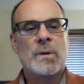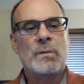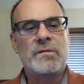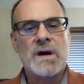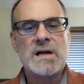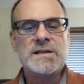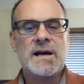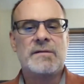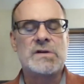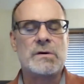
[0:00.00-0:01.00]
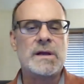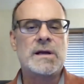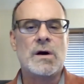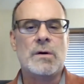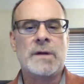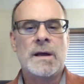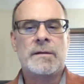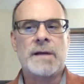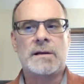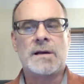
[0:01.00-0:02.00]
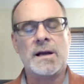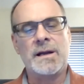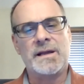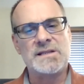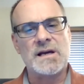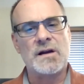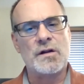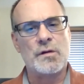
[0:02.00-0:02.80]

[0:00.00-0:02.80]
We've got to have zoning code that kind of gets out of the